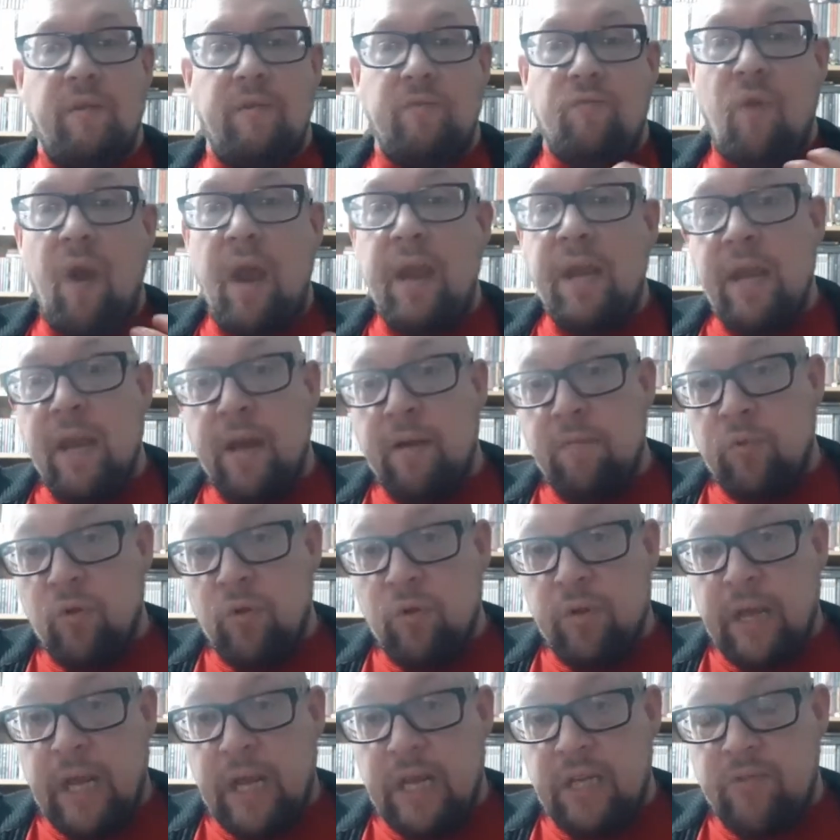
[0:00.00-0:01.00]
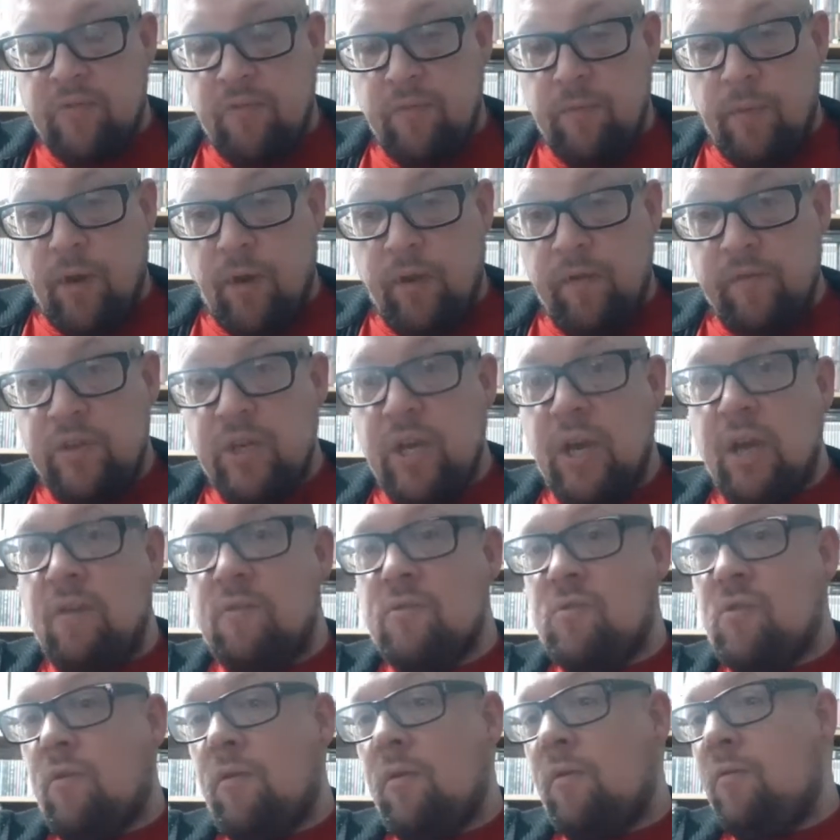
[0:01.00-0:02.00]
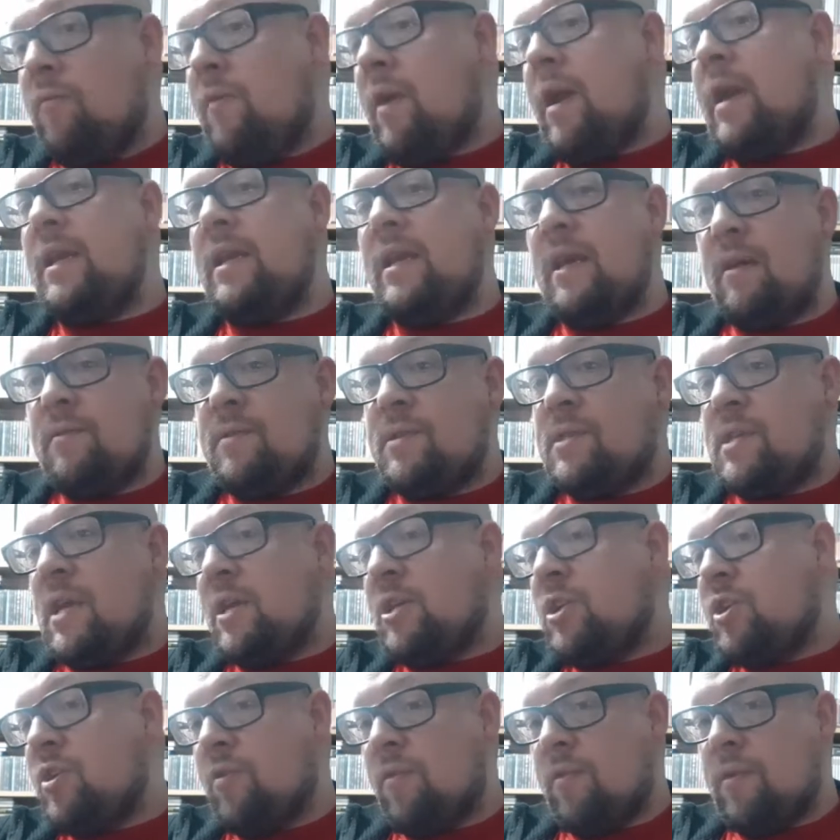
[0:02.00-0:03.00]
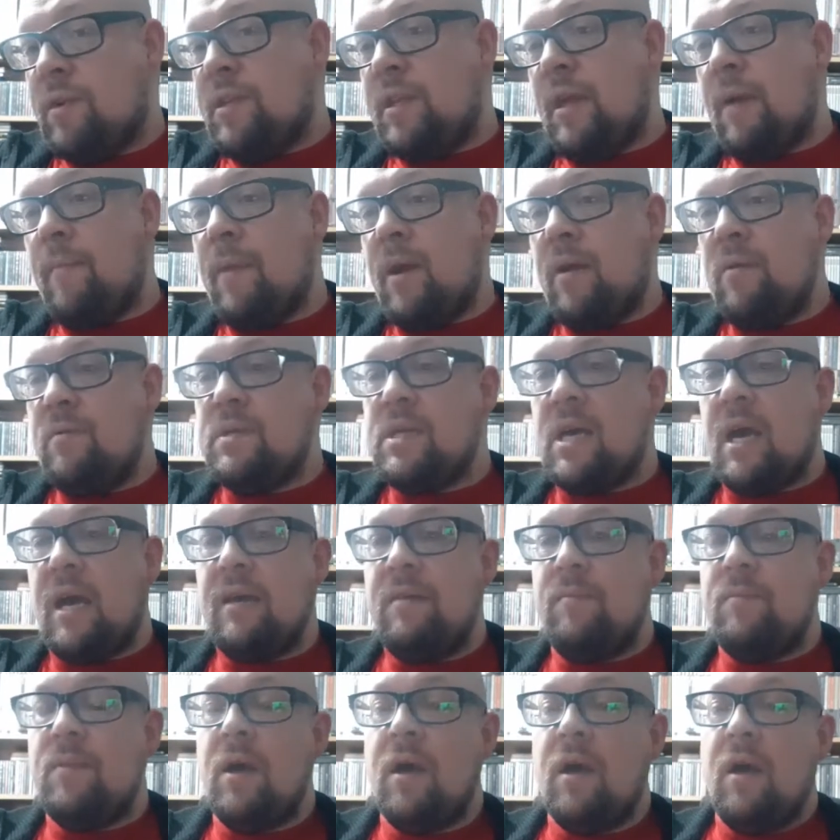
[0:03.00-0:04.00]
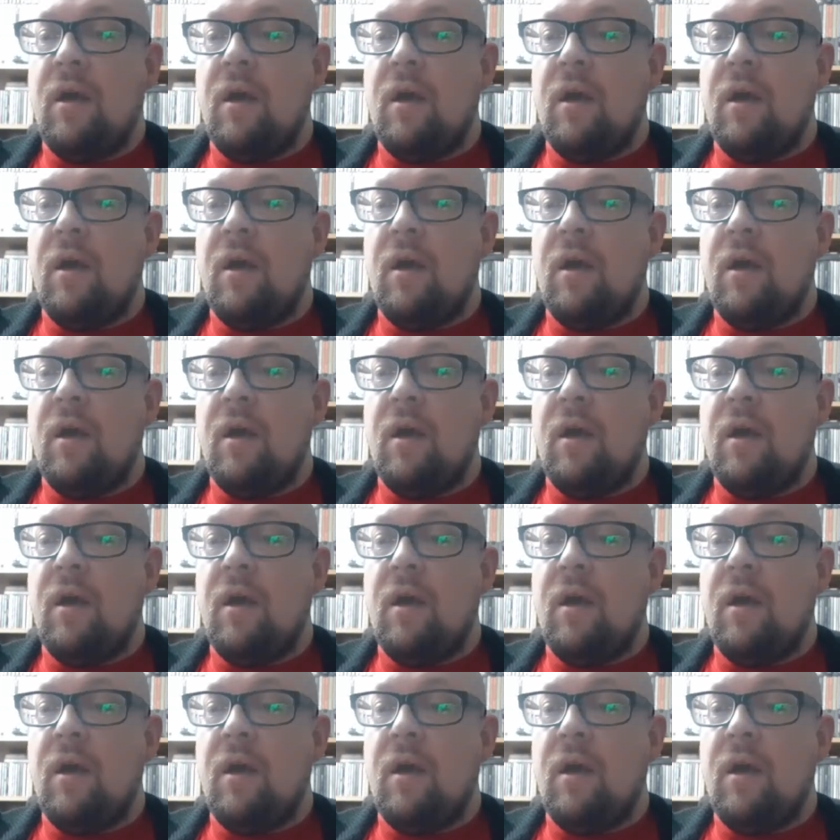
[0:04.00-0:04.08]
in radio broadcasts from live shows or a radio session or a demo tape.